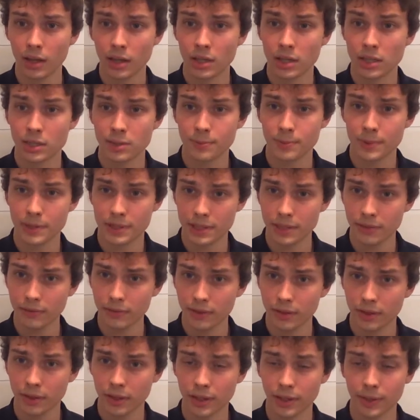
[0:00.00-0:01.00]

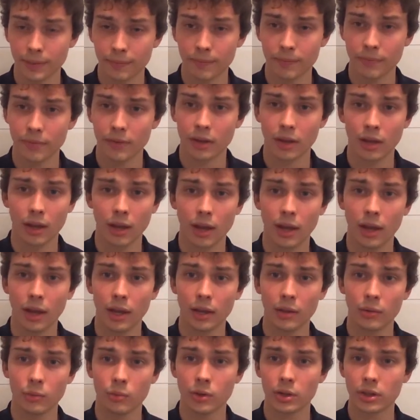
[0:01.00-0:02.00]
Specifically,
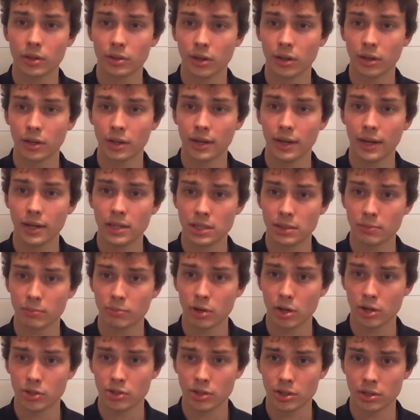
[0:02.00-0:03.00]
I worked on a NASA
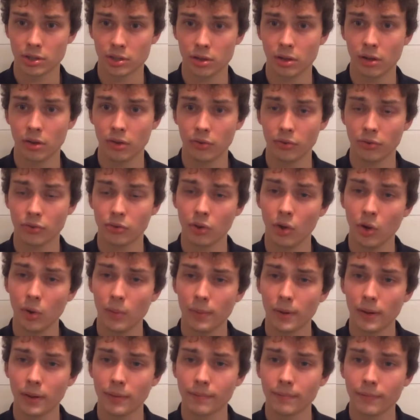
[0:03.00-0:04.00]
project called
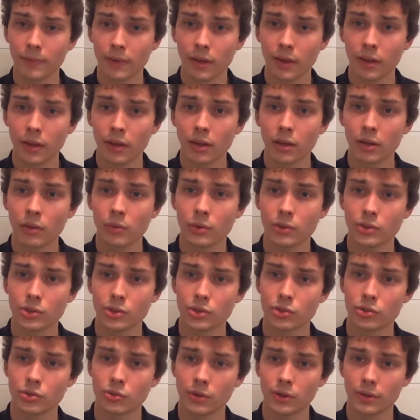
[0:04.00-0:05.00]
SCOBY, which is
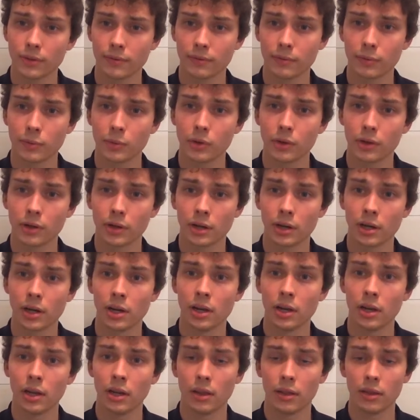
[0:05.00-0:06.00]
short for
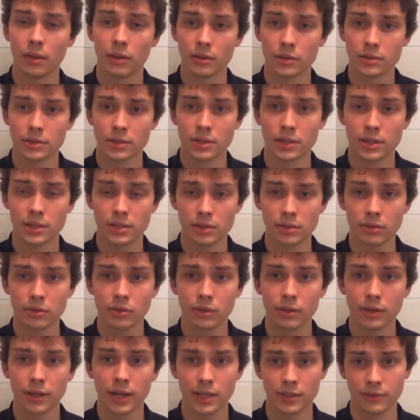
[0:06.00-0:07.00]
the Statistical
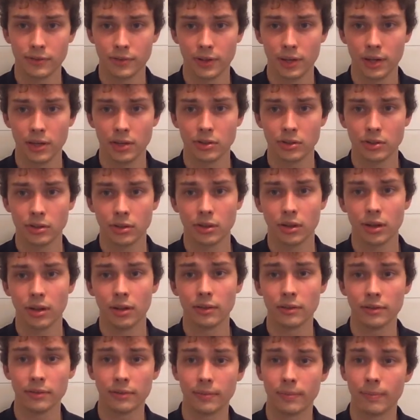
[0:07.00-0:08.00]
Classification
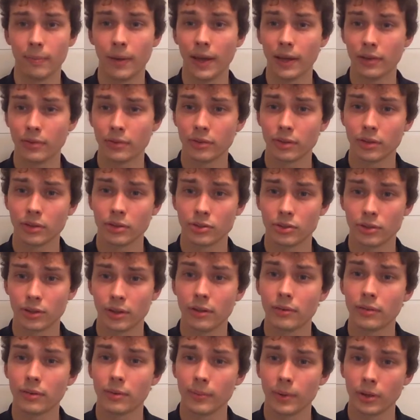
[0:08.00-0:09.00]
of Biosignature
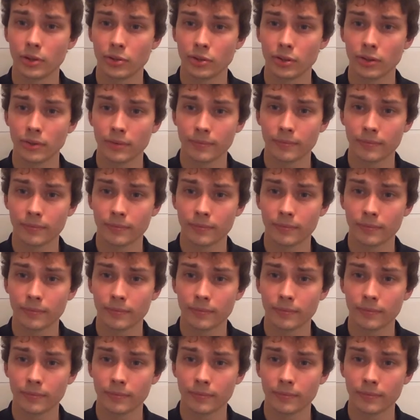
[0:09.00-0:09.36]
Information.